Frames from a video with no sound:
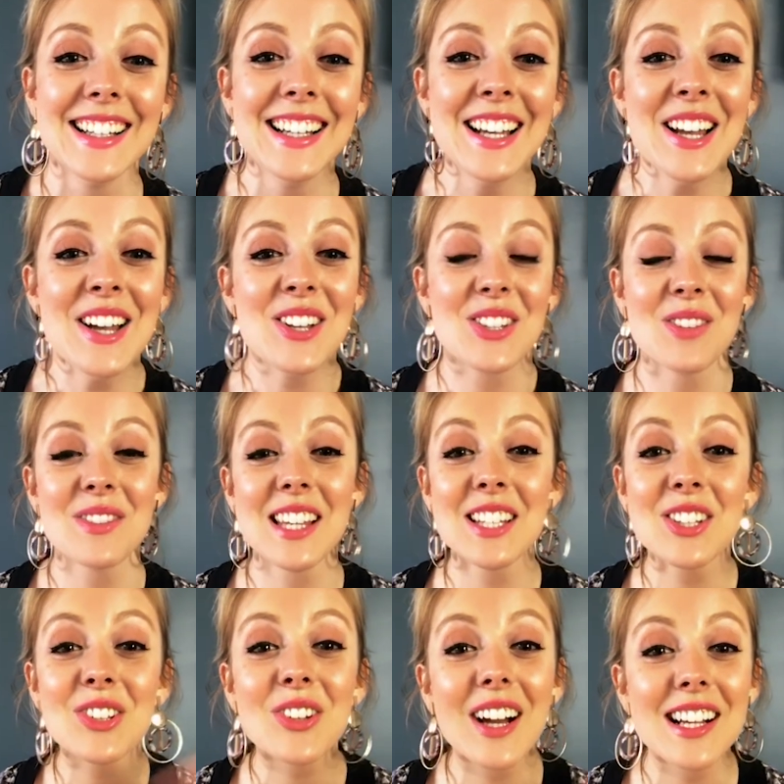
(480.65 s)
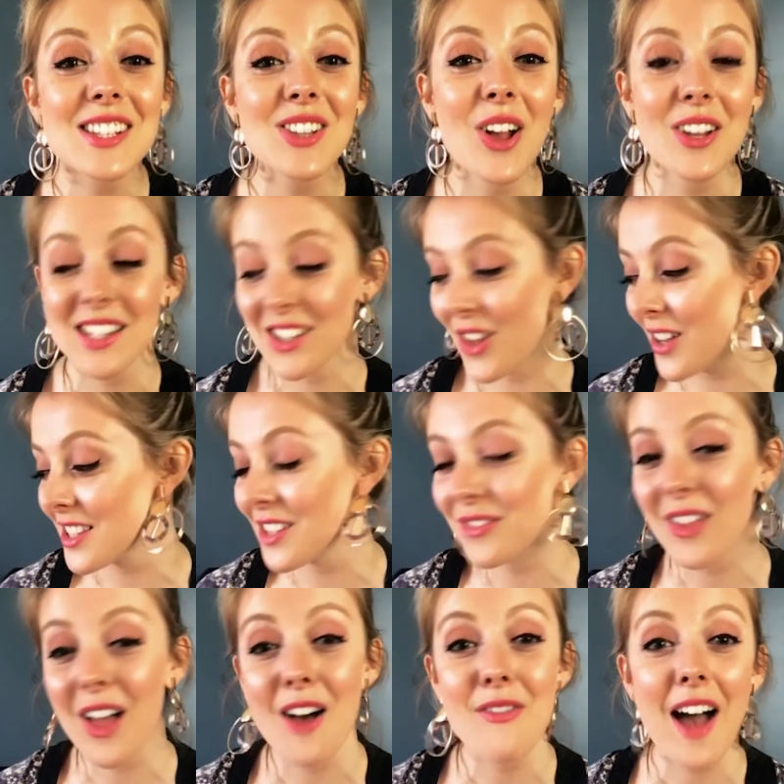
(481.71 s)
So I'm sending you guys lots and lots of
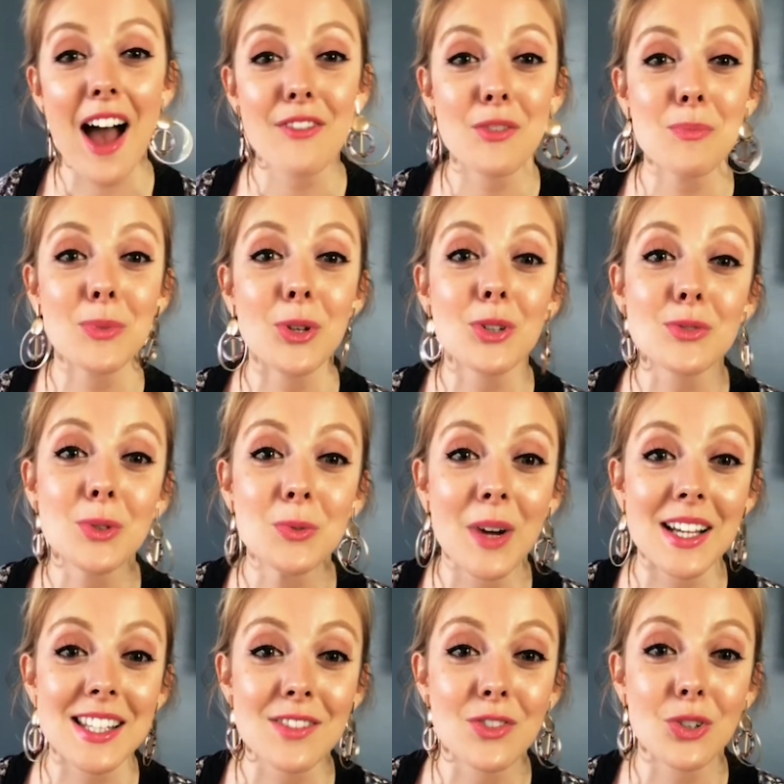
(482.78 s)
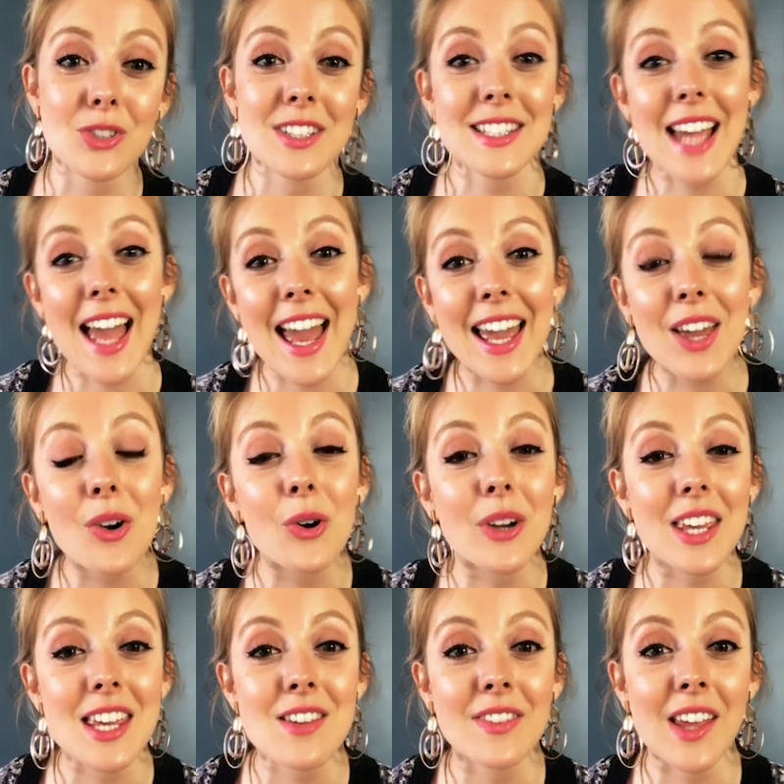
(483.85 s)
love. Have a beautiful rest of your day or
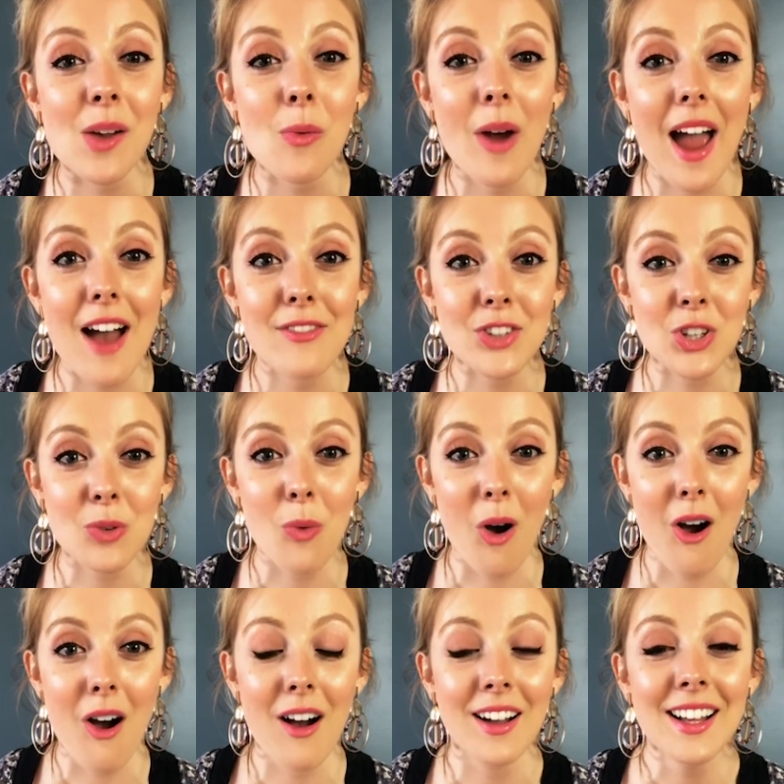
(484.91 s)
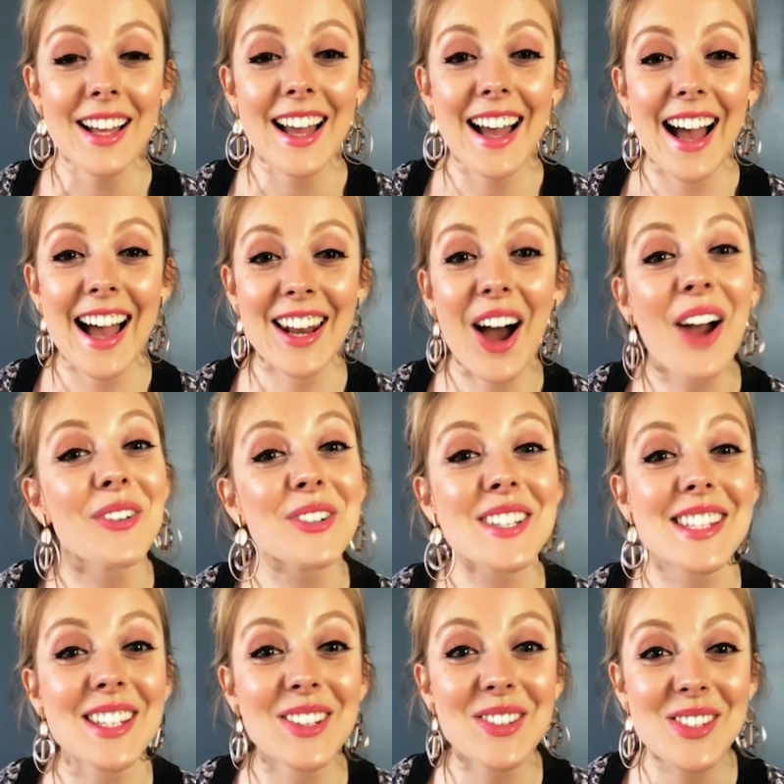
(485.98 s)
evening, wherever you are, and I will
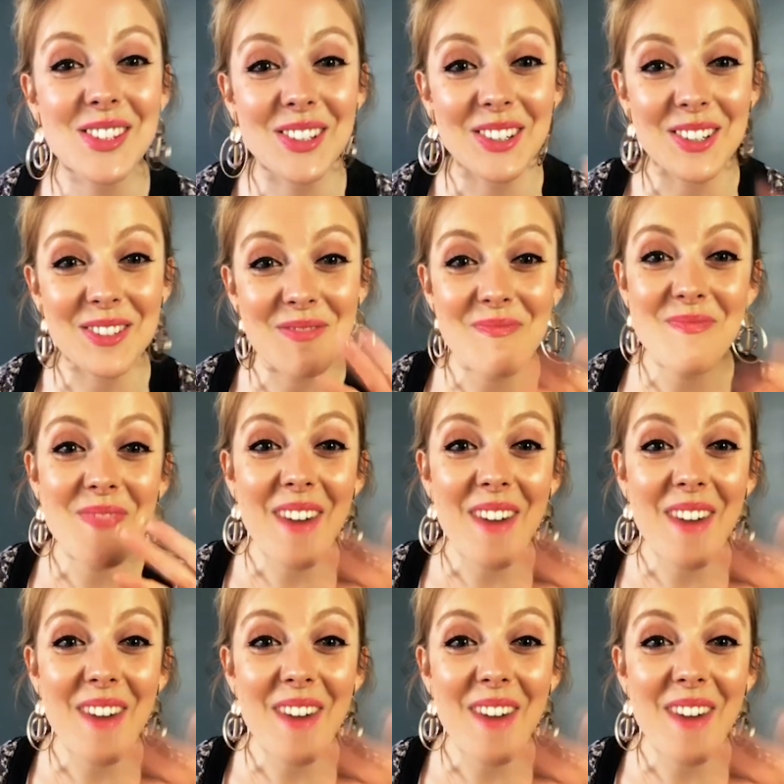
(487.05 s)
see you soon. Bye.